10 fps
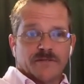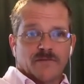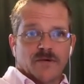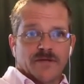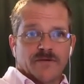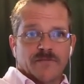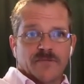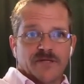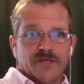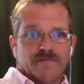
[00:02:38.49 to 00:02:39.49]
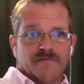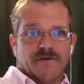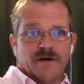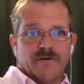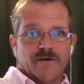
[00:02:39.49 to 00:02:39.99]
whether it be
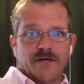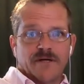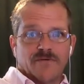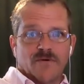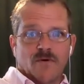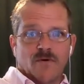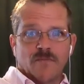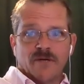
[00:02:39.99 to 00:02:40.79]
Safari, Chrome,